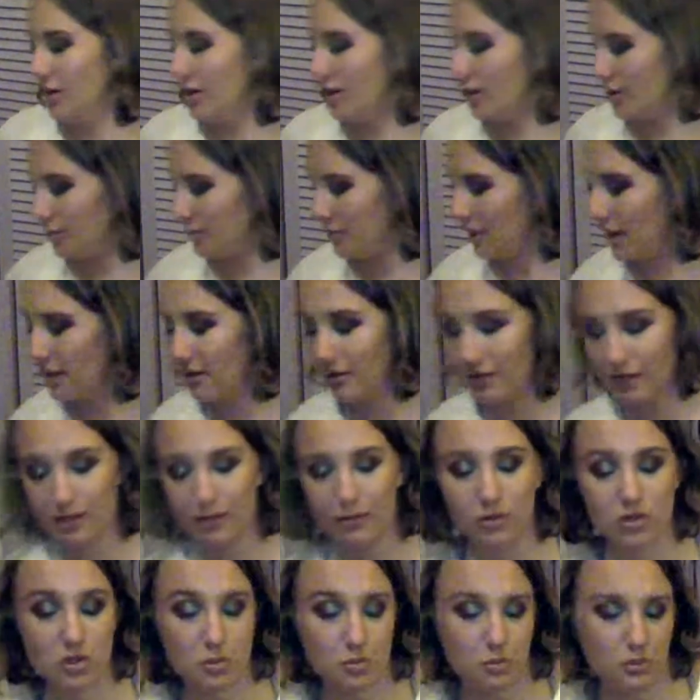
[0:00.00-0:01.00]
I
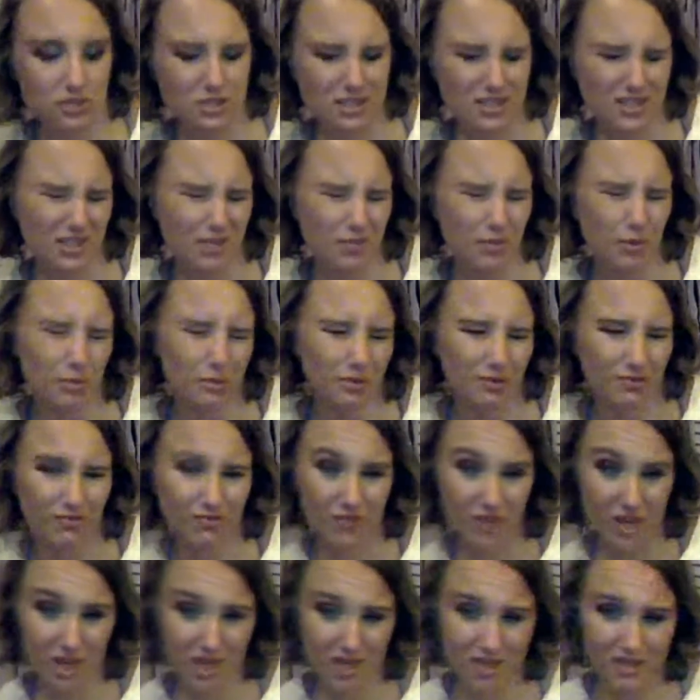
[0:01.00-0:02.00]
like spritzing them on my
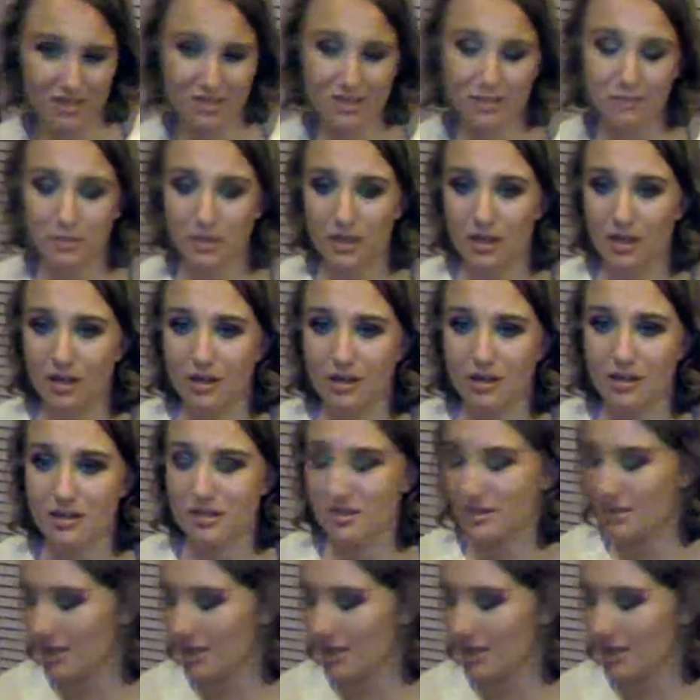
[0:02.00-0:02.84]
face because